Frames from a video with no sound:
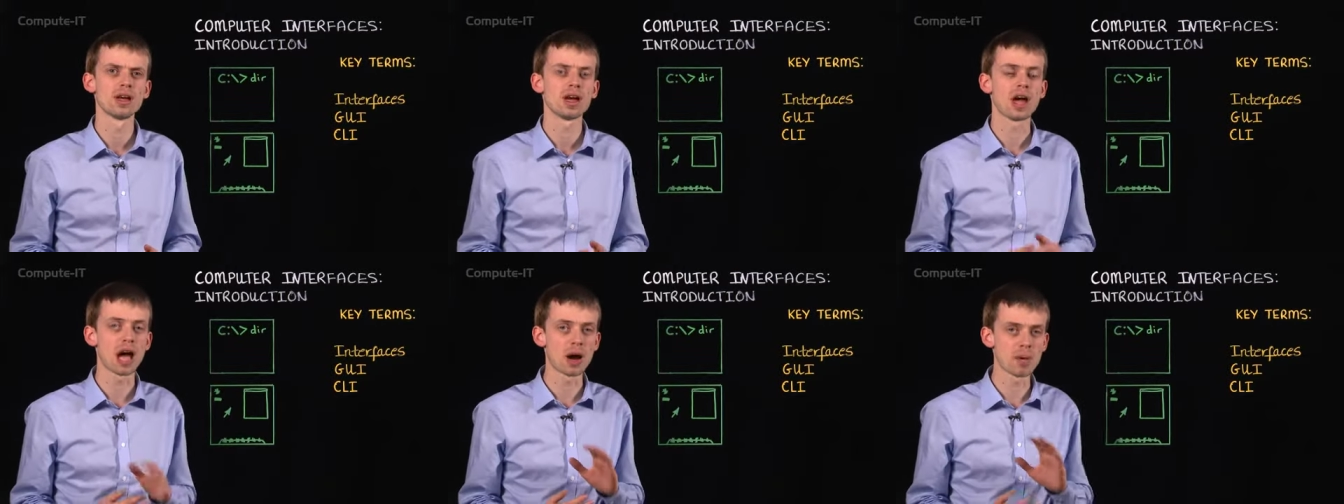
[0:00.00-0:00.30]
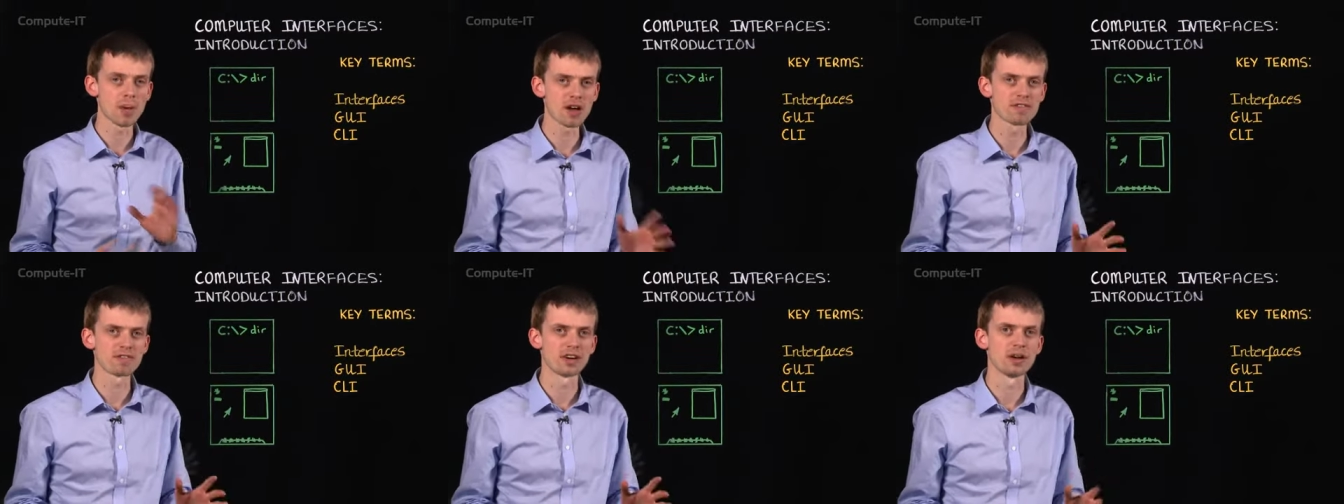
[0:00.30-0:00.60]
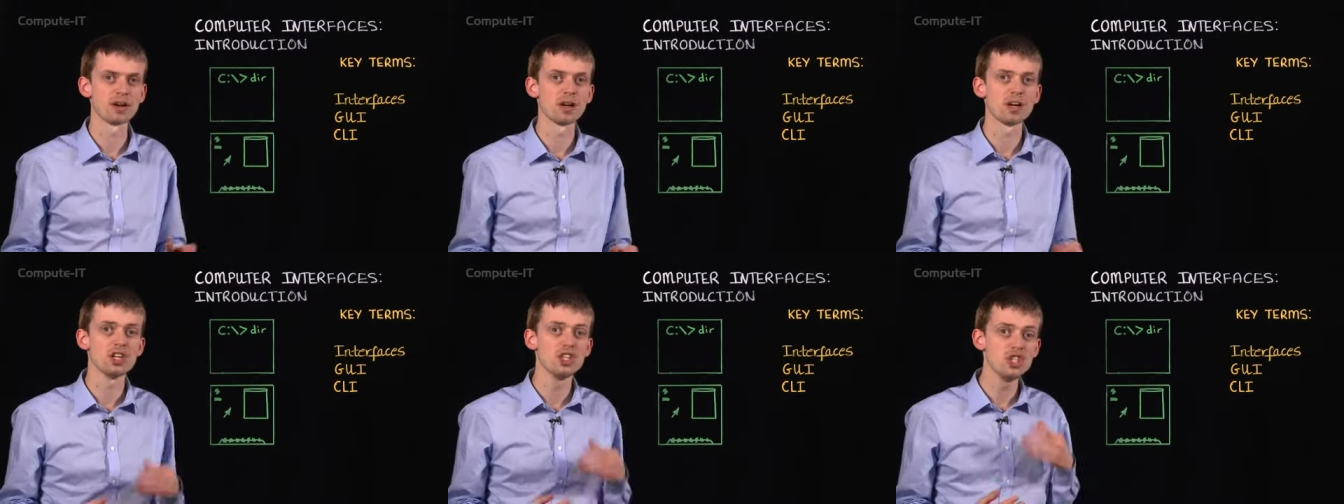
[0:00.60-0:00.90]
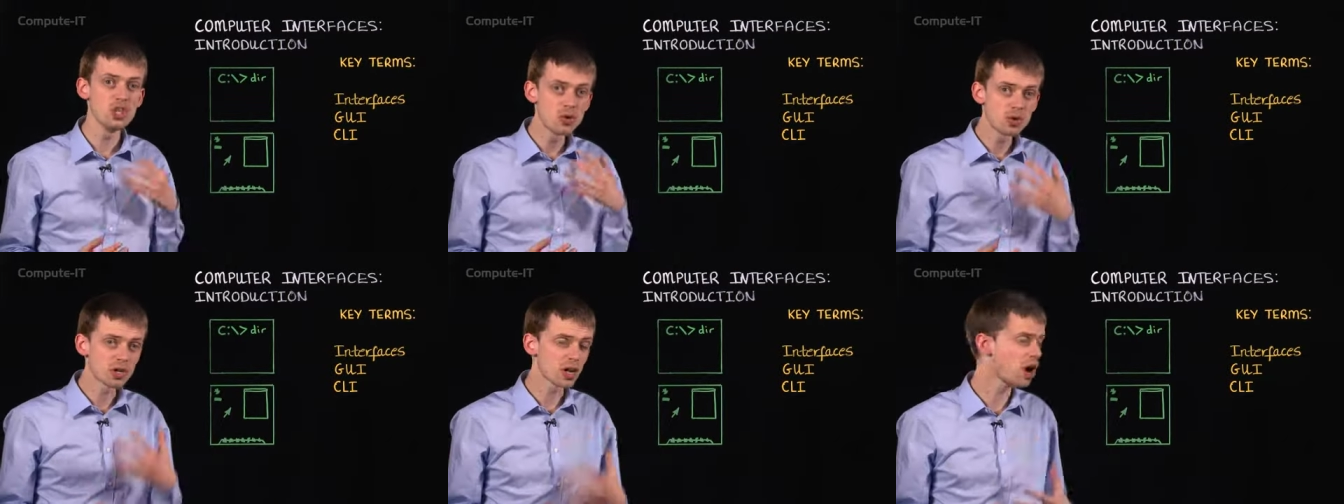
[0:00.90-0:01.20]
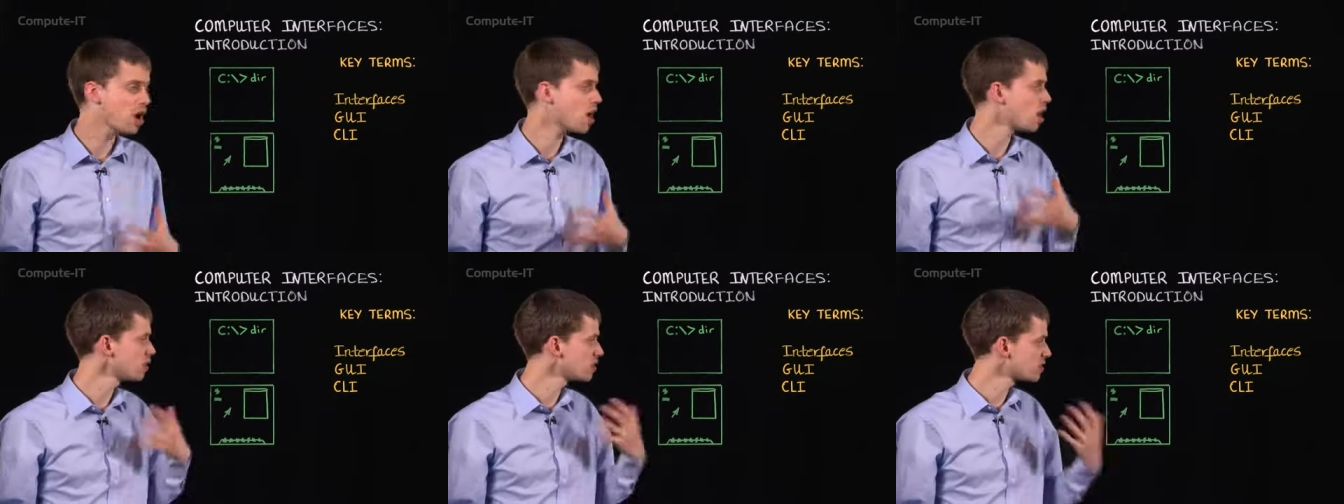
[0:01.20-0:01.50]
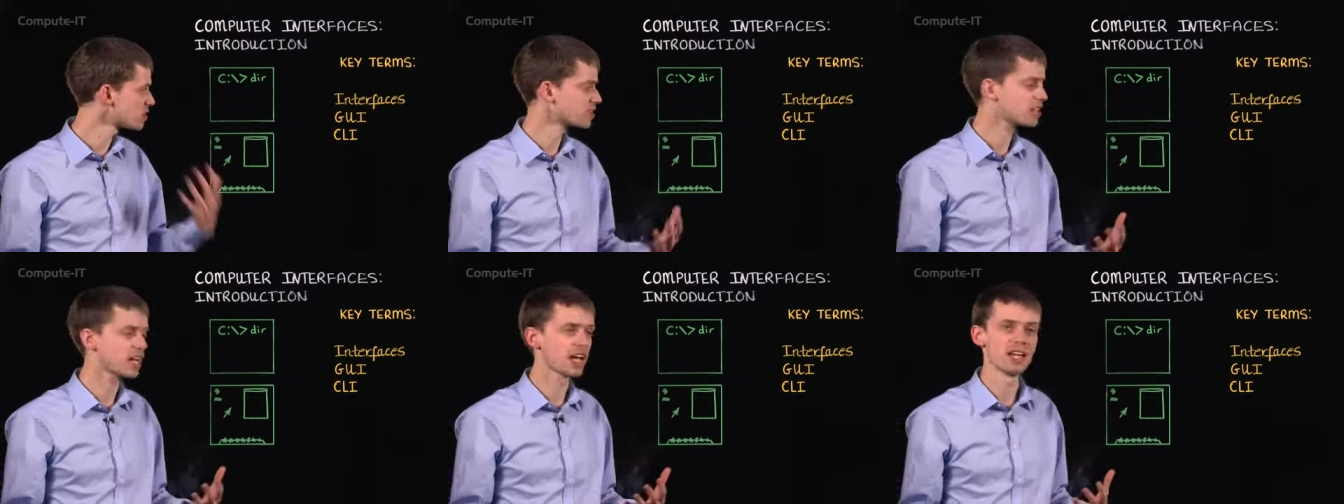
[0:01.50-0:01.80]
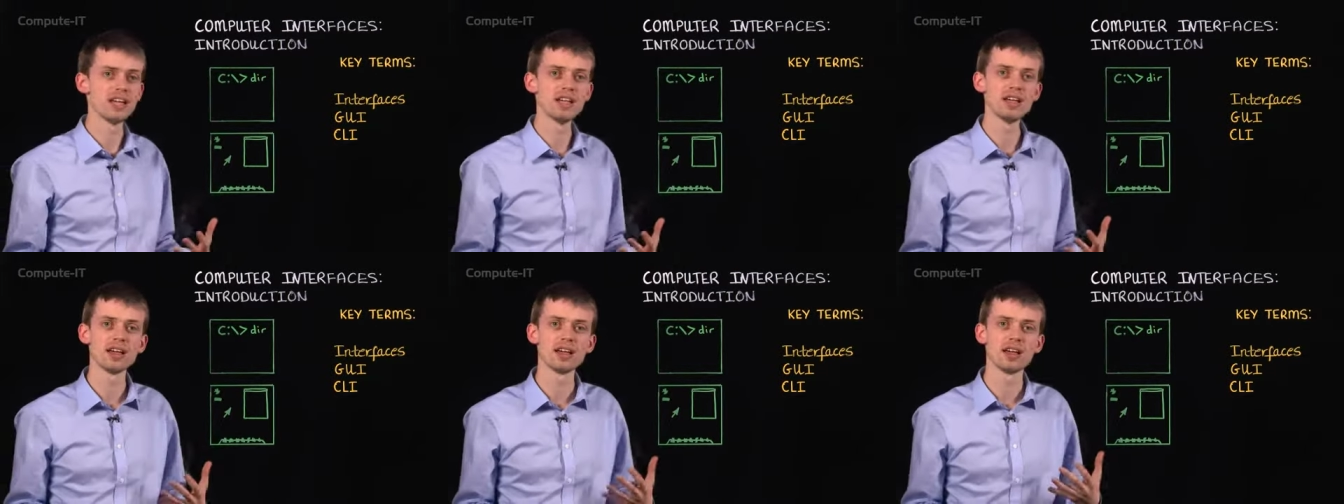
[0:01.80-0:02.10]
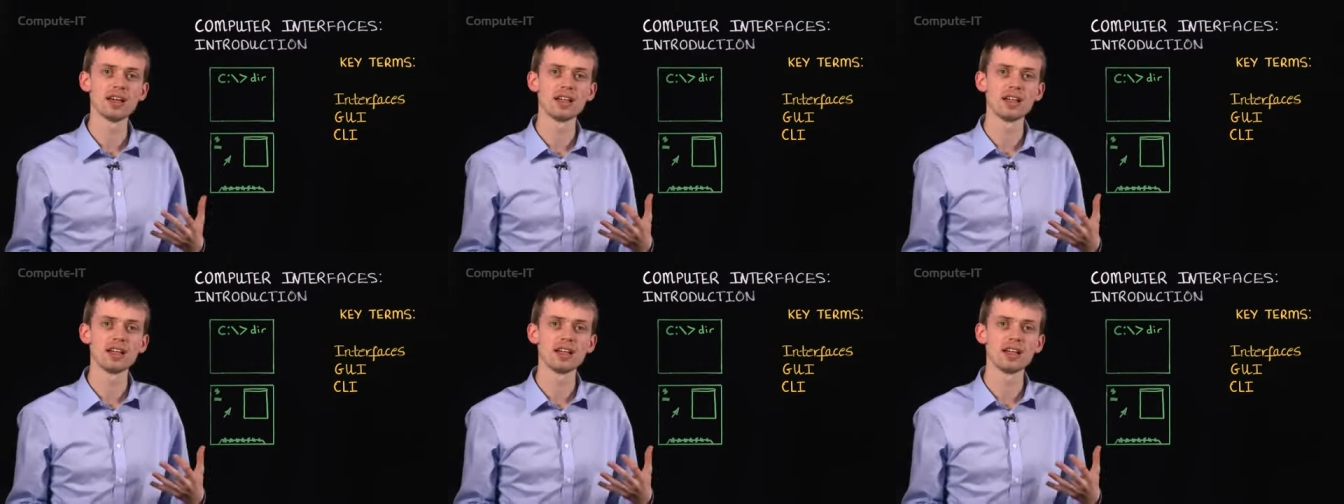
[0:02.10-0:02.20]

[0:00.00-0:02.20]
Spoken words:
However, you can't say